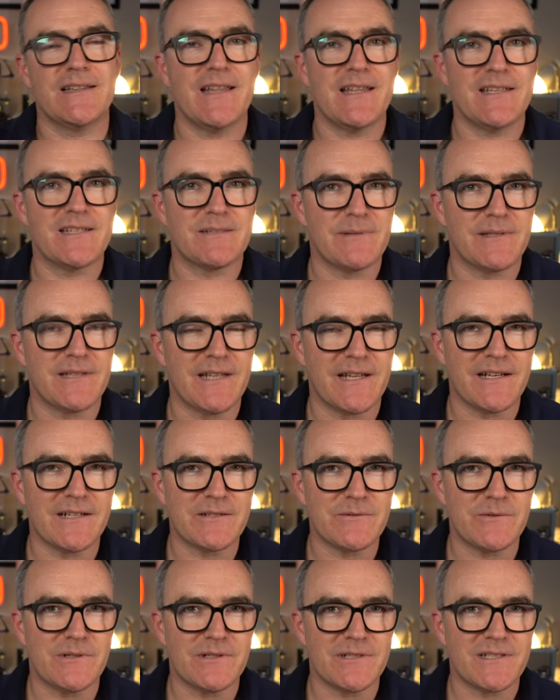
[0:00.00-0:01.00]
This has been the
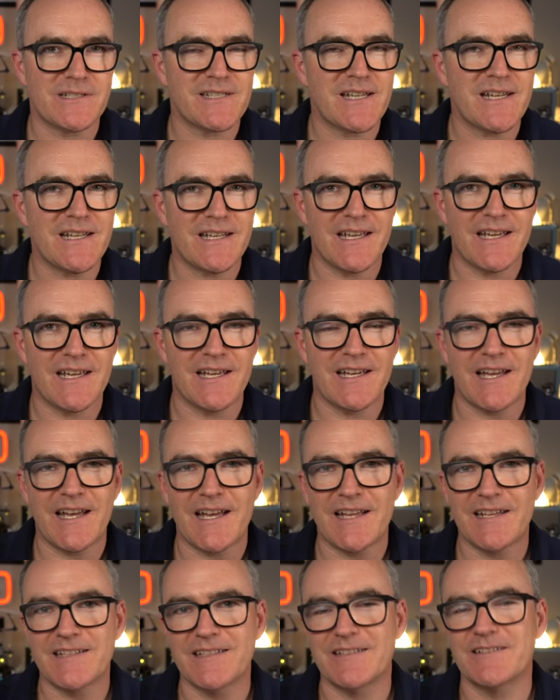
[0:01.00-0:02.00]
English Watch. Take care,
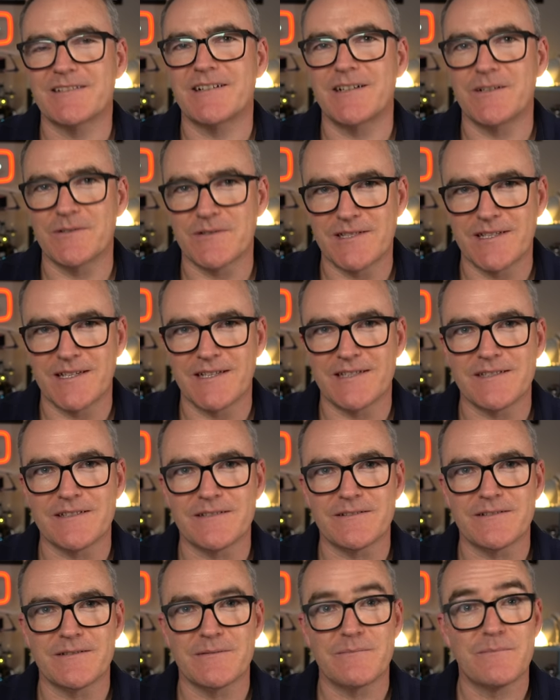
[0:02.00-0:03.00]
and I'll see you
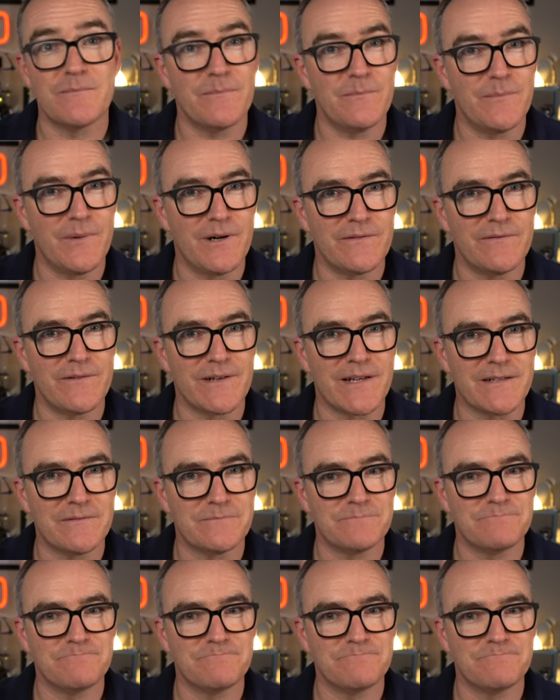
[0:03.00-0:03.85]
soon. Bye for now.